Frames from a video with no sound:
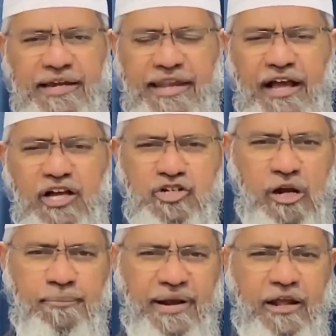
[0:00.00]
Take a
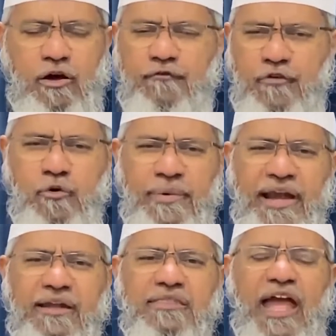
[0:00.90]
short break of few
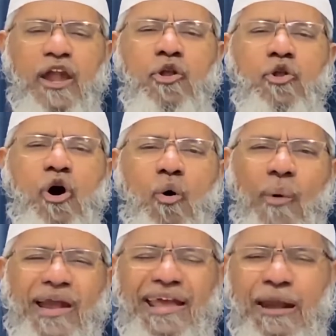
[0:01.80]
minutes. No
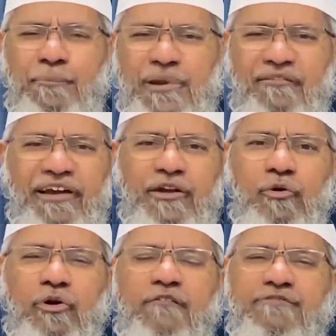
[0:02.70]
one can prevent
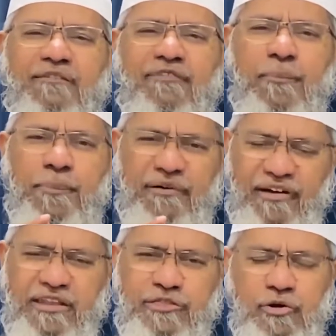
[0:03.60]
you. If someone
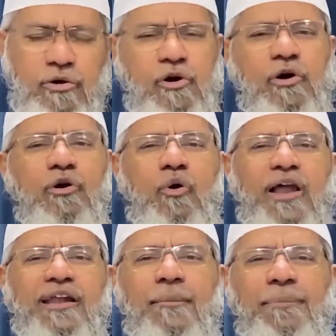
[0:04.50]
prevents you, go
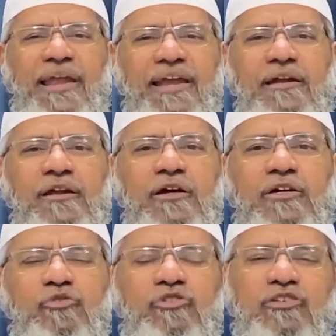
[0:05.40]
and complain
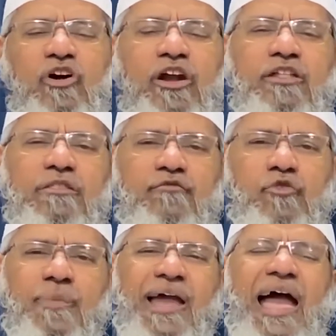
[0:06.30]
to the authorities of
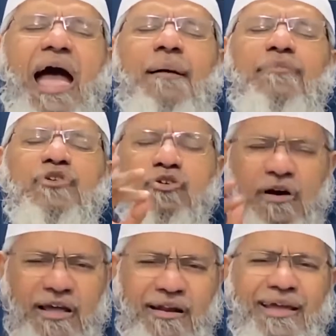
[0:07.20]
Dubai. I'm
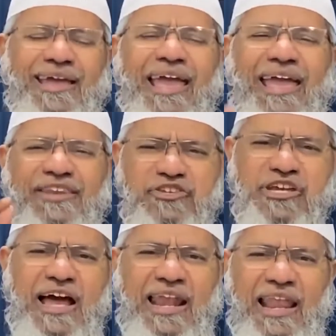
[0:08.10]
sure,
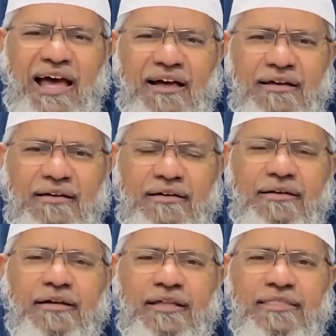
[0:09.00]
inshallah,
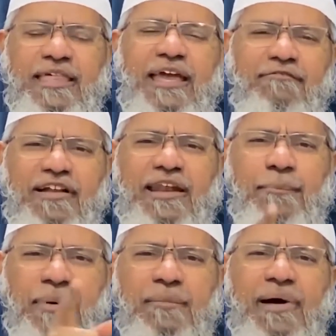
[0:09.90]
they will
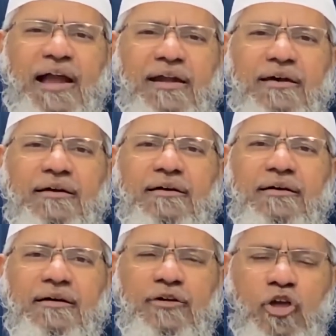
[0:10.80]
reprimand
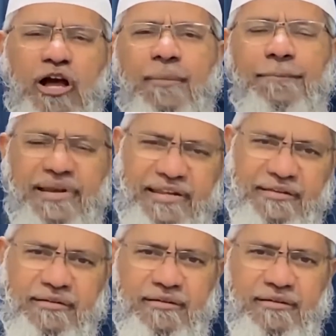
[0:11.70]
your company.